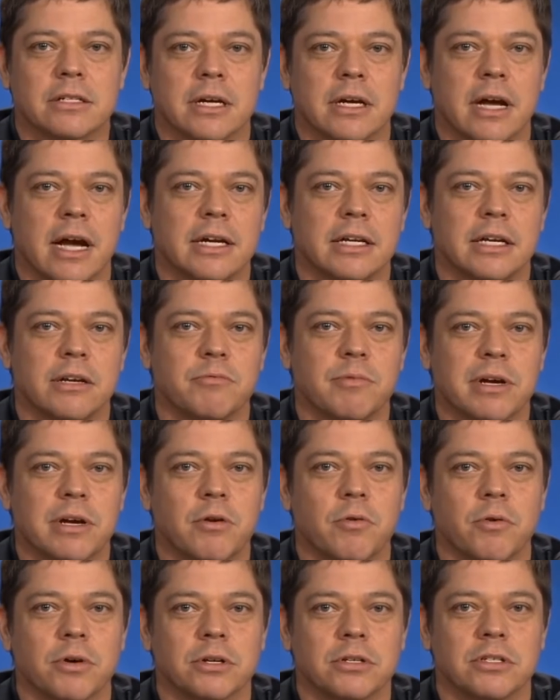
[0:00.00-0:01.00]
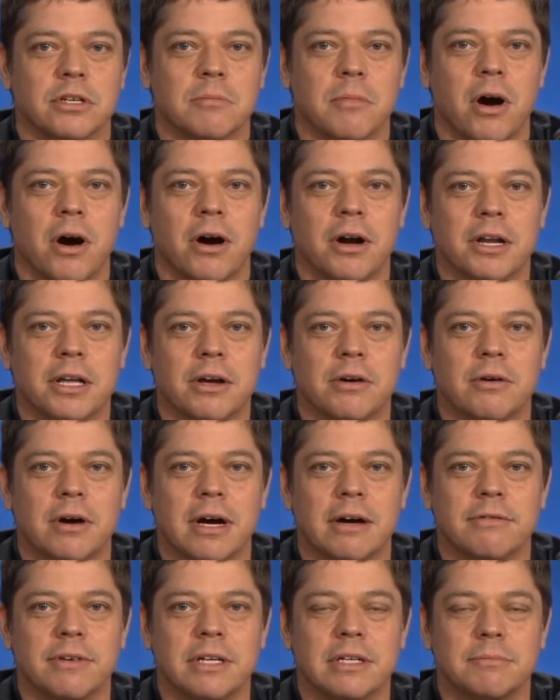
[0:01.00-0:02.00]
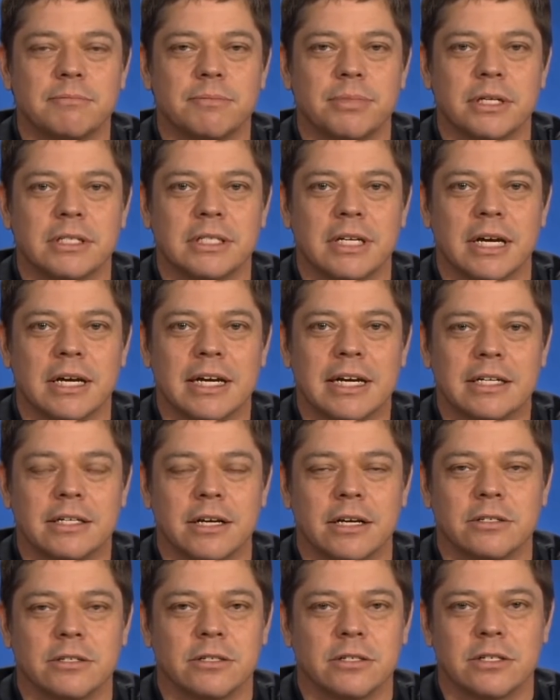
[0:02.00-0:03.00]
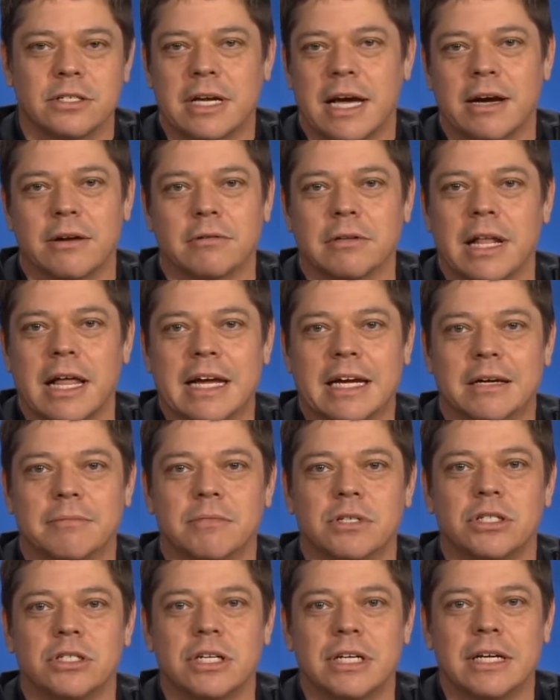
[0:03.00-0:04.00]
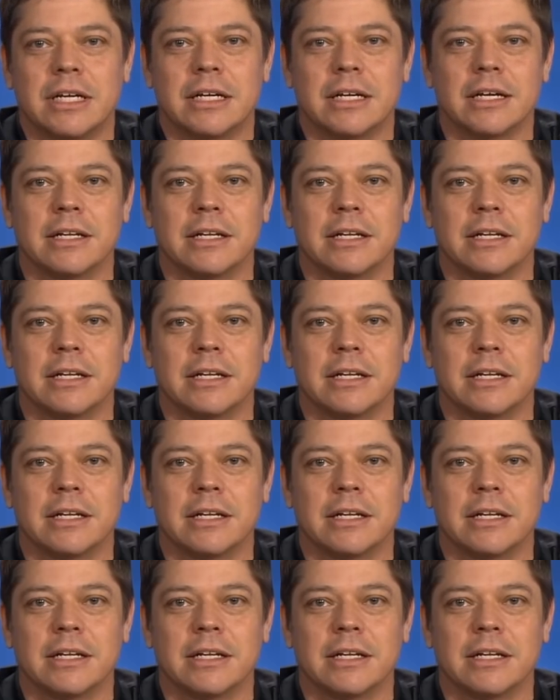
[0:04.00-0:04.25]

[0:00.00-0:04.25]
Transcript: I did record some audio of it, but it doesn't sound like a machine.